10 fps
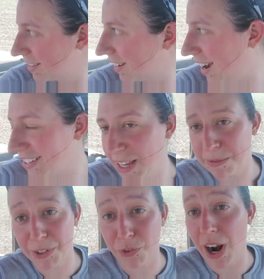
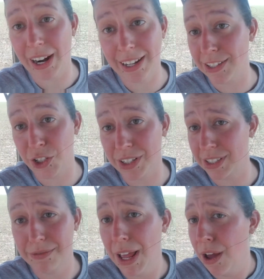concepts of rockets
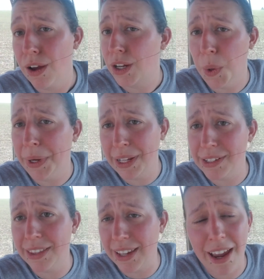just going
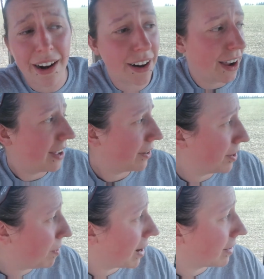into the air. I don't
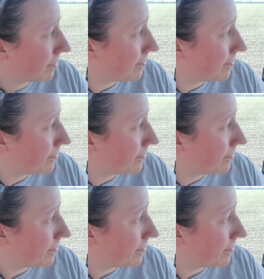know why.